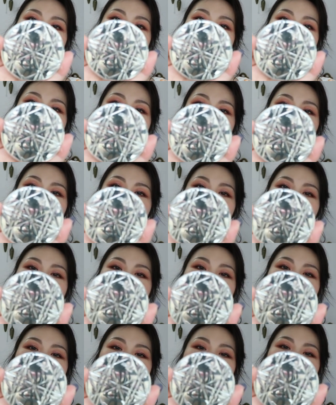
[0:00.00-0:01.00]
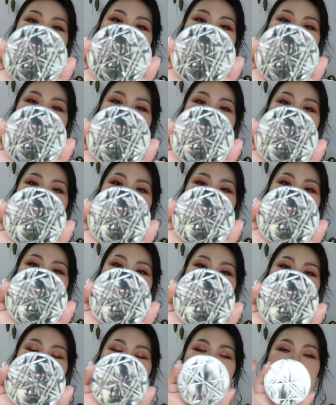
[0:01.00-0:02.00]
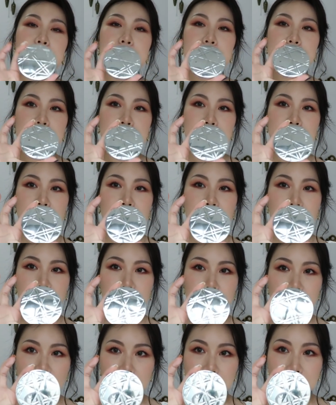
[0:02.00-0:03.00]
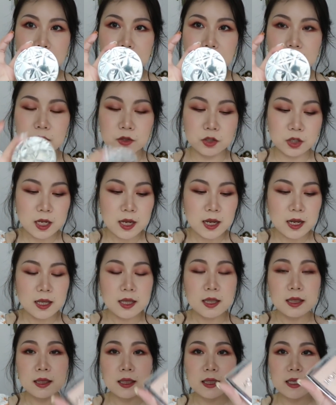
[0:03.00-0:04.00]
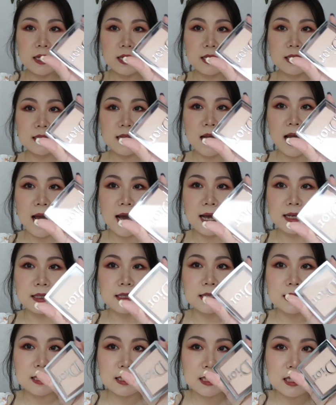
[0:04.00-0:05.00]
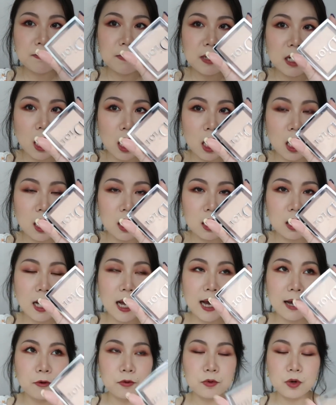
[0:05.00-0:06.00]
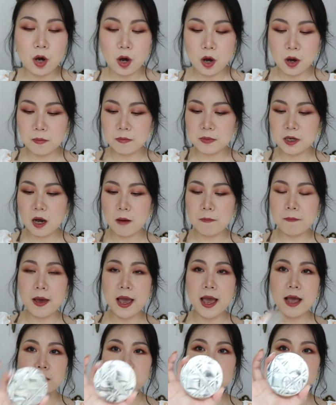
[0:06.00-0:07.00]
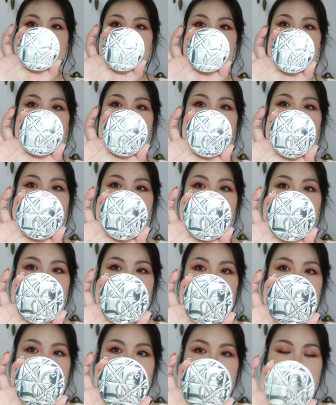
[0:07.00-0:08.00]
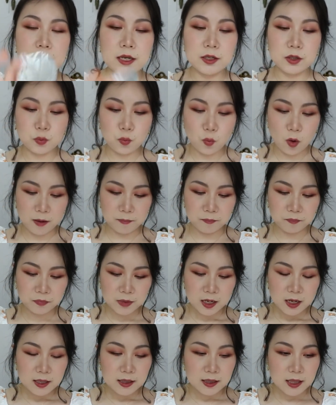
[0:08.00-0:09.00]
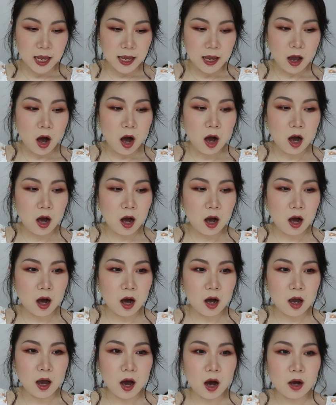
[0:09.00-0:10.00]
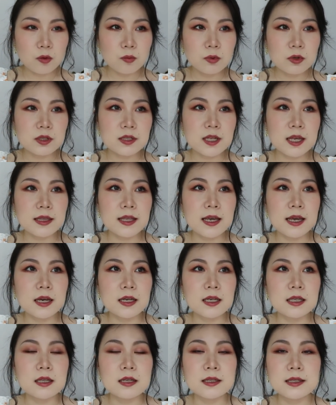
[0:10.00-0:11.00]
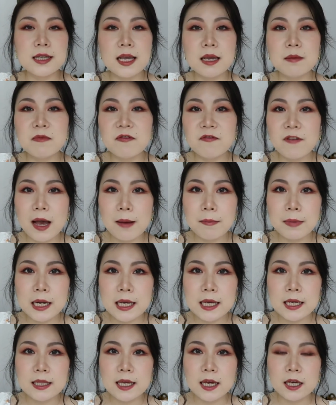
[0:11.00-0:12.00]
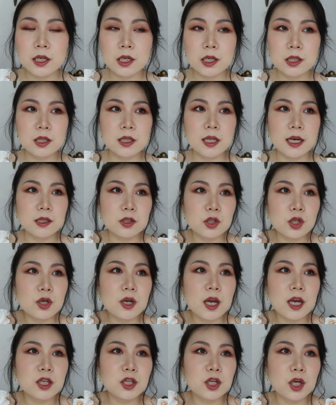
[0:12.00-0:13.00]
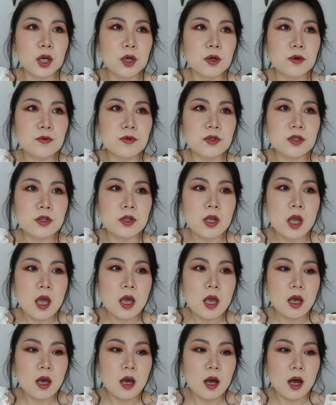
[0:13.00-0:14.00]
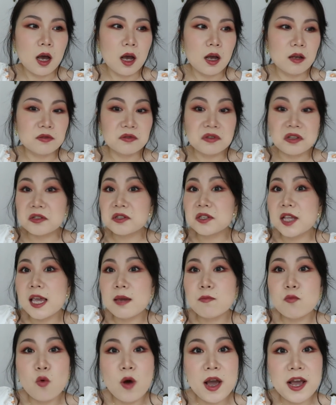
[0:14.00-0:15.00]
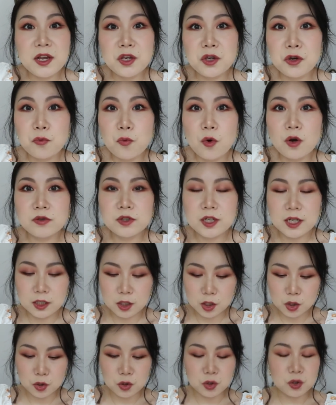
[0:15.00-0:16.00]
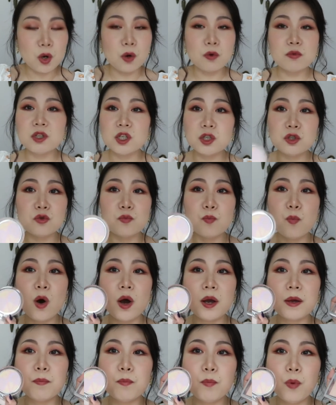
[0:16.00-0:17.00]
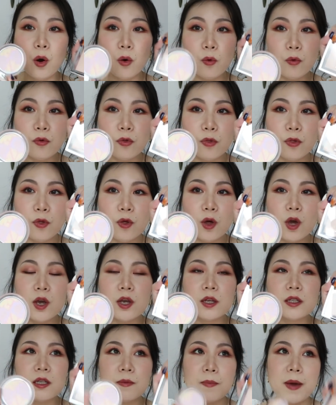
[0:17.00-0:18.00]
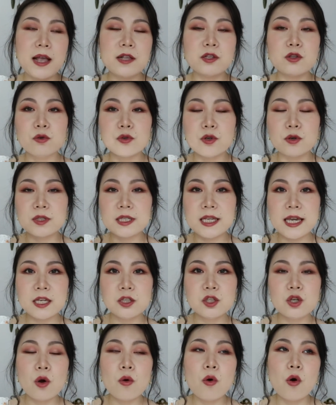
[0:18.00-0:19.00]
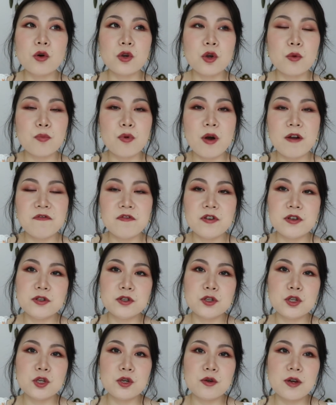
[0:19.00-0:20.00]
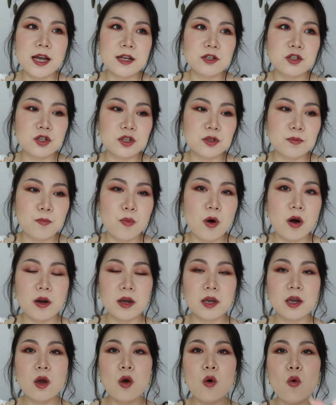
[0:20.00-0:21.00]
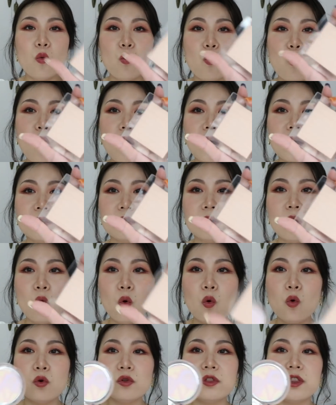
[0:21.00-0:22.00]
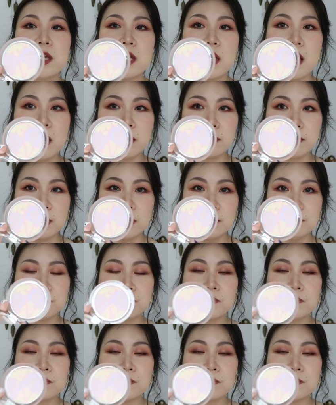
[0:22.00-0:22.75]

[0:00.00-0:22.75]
Mineral Nude Glow palette. This has a similar outcome compared to this one. They are, I would say they are in the same family that you can use and the same way you want it. You don't need to buy both. Depends on your skin tone or your preference. You can just buy one or the other.